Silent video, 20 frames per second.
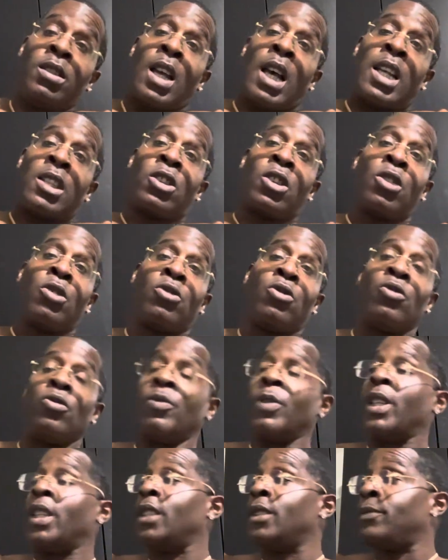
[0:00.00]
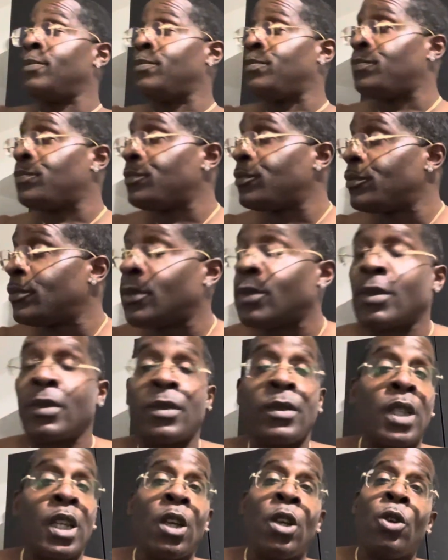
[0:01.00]
I told you, man.
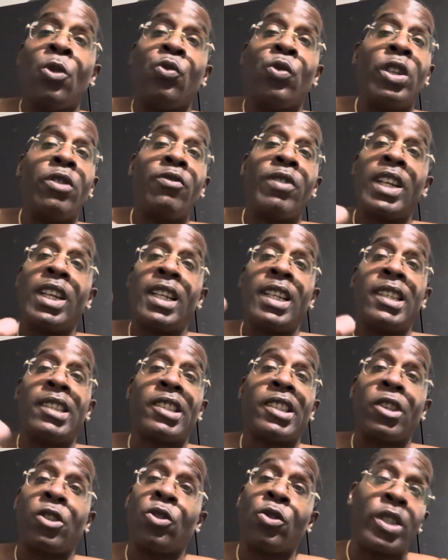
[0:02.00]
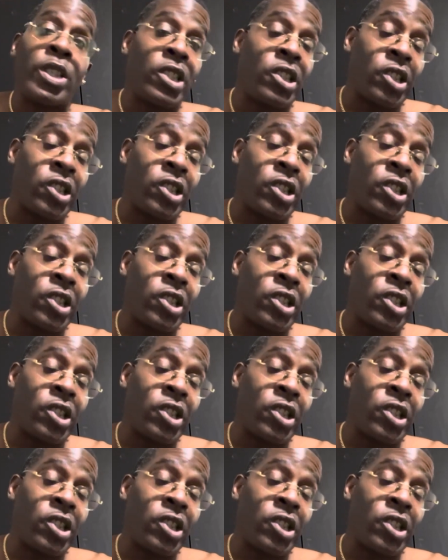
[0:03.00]
We realistic on this